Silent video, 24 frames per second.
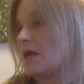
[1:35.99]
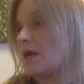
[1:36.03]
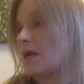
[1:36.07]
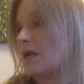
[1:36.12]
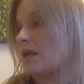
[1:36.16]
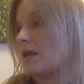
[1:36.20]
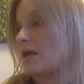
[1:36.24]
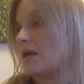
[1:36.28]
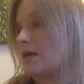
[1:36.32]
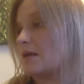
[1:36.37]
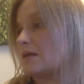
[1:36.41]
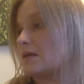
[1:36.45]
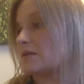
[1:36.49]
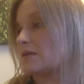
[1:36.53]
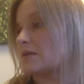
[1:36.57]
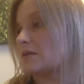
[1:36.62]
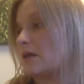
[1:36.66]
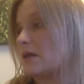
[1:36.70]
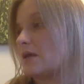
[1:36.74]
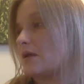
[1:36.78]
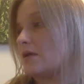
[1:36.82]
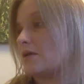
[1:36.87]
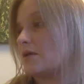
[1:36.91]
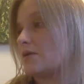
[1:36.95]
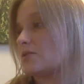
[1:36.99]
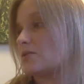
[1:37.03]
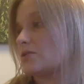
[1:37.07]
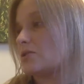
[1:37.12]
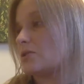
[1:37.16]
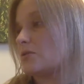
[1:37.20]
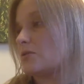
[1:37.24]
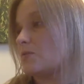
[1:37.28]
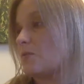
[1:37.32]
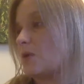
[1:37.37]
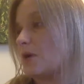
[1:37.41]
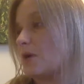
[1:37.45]
and I can tell
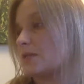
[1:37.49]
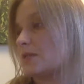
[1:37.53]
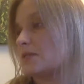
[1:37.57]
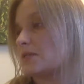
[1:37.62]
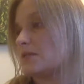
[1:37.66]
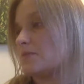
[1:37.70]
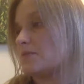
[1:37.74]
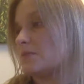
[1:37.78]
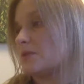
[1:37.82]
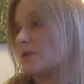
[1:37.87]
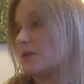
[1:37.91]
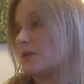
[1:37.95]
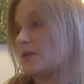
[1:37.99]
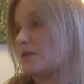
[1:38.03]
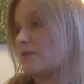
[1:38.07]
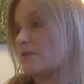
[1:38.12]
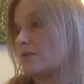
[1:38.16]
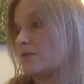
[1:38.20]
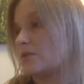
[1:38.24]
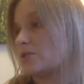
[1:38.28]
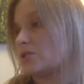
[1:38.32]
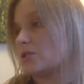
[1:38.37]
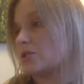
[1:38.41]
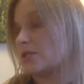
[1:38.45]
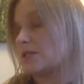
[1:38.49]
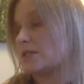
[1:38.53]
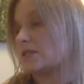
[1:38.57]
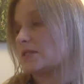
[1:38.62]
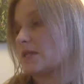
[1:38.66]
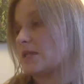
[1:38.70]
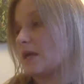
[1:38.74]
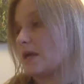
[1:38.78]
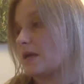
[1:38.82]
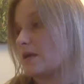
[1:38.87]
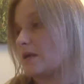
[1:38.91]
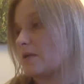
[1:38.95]
she wants to believe what she is
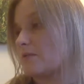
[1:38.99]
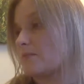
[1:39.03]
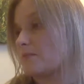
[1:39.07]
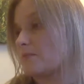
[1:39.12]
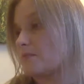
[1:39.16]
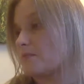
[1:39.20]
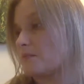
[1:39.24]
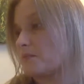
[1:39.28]
saying.